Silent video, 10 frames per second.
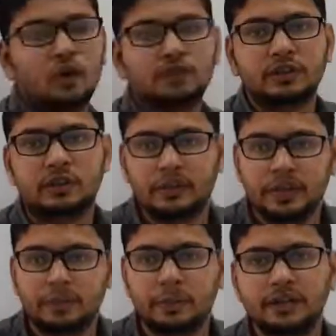of the
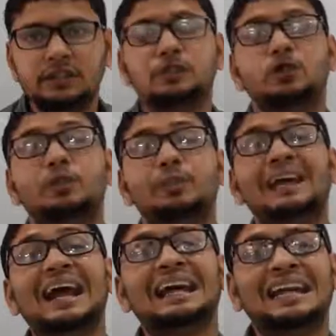treatments should
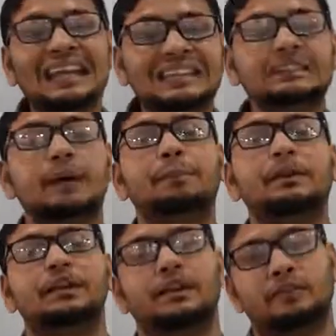be at least
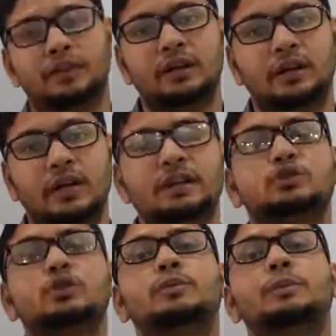competitive. It
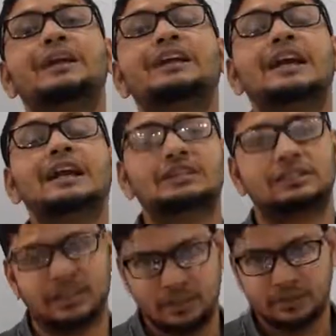should be
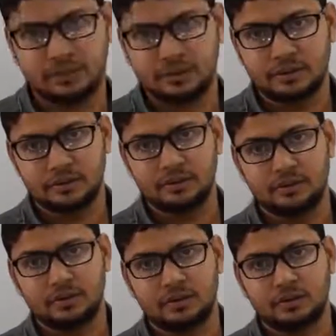realistic,
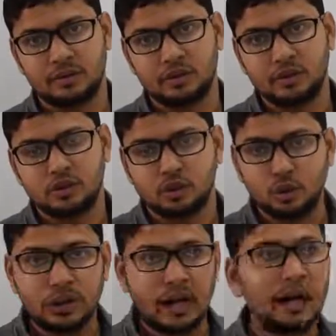
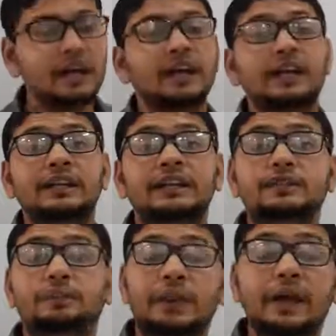so that
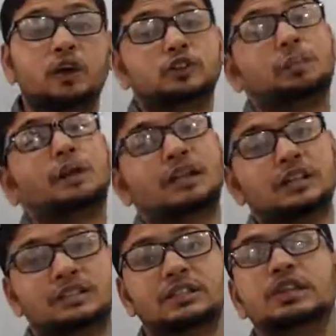these big
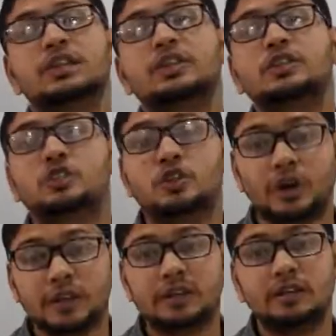hospitals
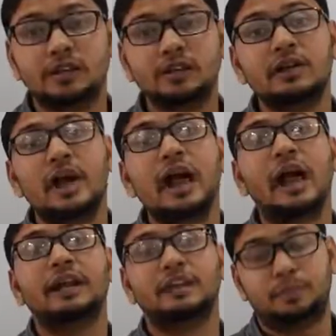join the
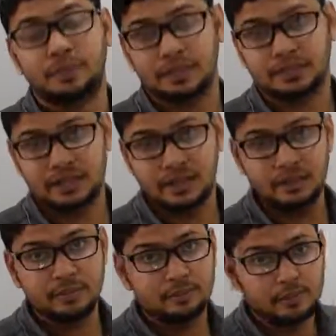NHPS
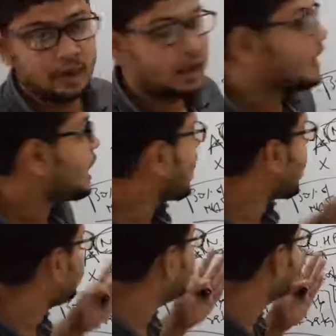scheme
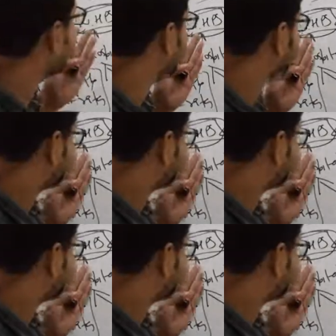and